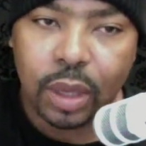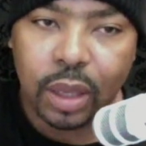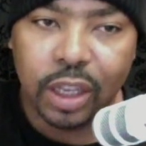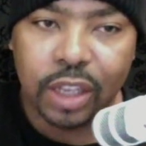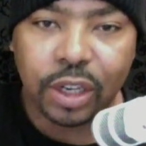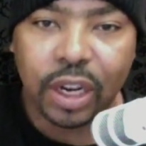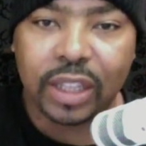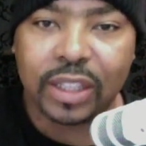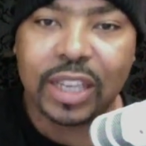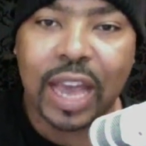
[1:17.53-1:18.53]
these are
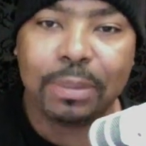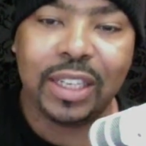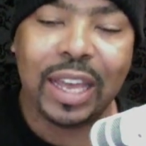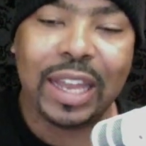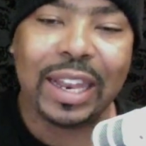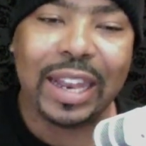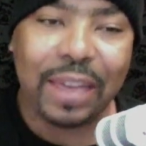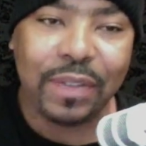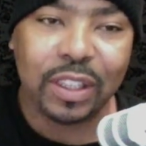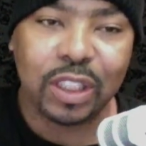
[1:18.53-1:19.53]
the top
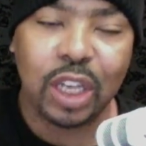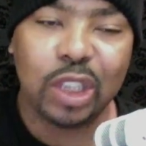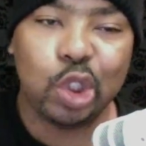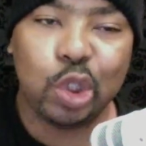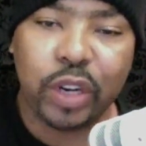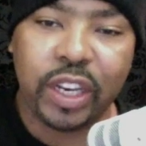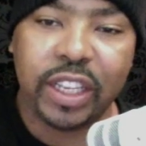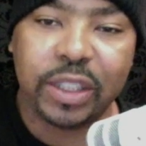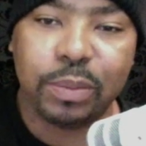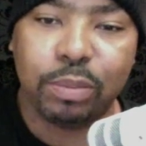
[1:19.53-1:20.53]
11
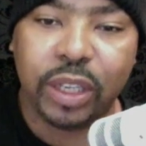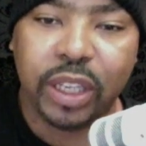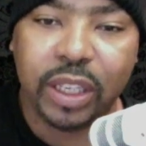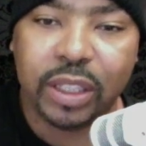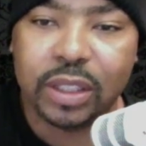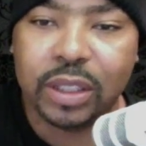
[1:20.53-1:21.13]
trendiest breeds